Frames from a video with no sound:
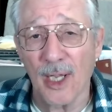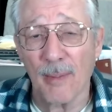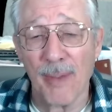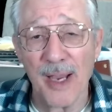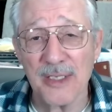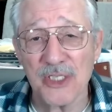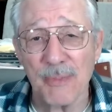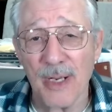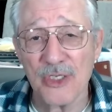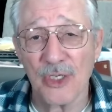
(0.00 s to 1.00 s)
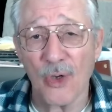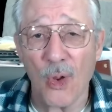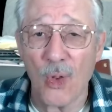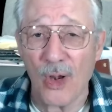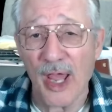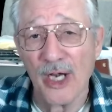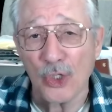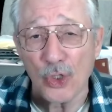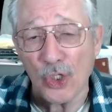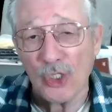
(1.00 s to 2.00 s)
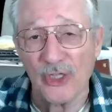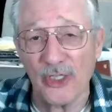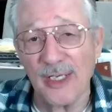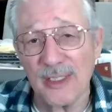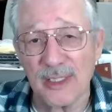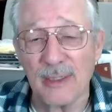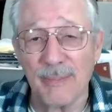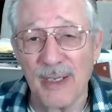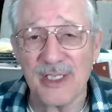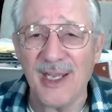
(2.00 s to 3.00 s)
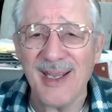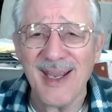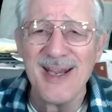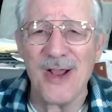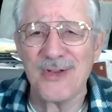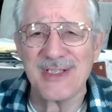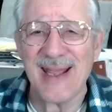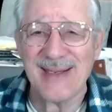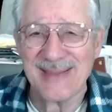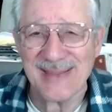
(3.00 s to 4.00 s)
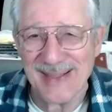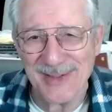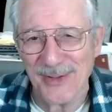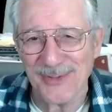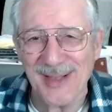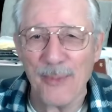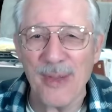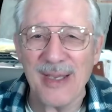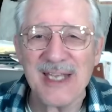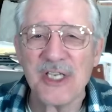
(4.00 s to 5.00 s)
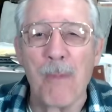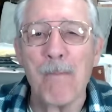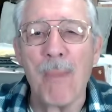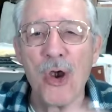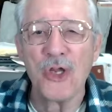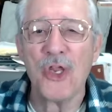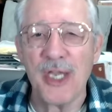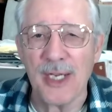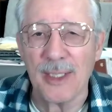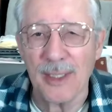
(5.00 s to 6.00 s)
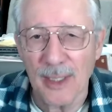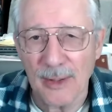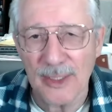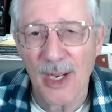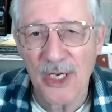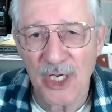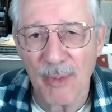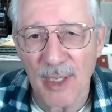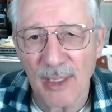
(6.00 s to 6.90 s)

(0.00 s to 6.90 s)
Biden's budget. Oh, a lot of good things in the budget. He knows that's a marketing document